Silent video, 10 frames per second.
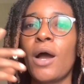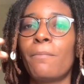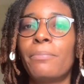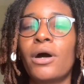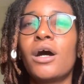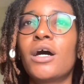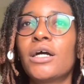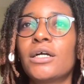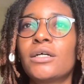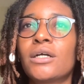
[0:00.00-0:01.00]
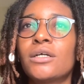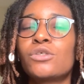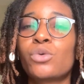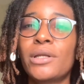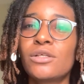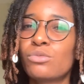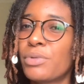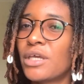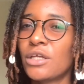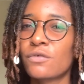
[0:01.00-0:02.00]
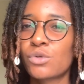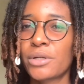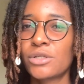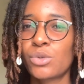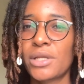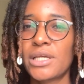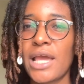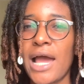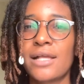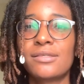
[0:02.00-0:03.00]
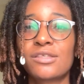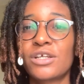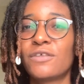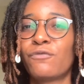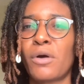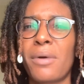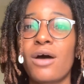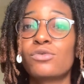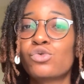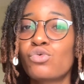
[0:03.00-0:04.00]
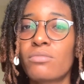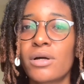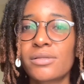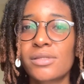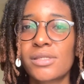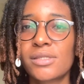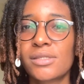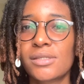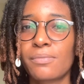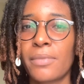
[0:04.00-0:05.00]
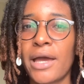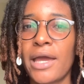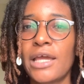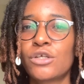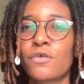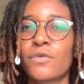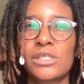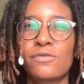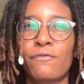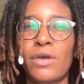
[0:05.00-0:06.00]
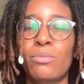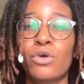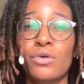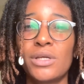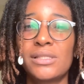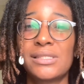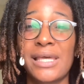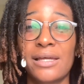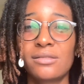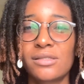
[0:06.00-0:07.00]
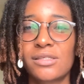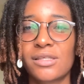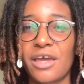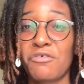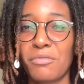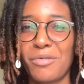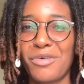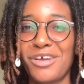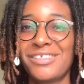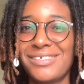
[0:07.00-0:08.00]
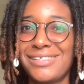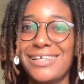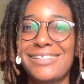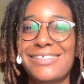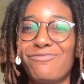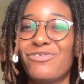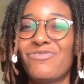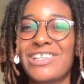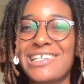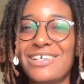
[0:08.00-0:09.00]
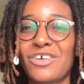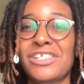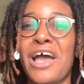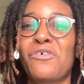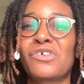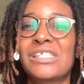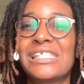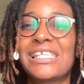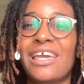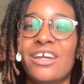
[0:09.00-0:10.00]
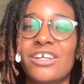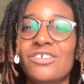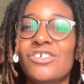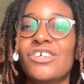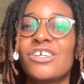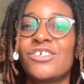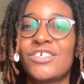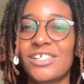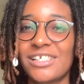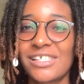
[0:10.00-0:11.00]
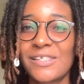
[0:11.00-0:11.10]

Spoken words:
But beginning of 2020, I had studied for about 2 months. My interview was February 10th. I remember this date vividly because I was scared shitless.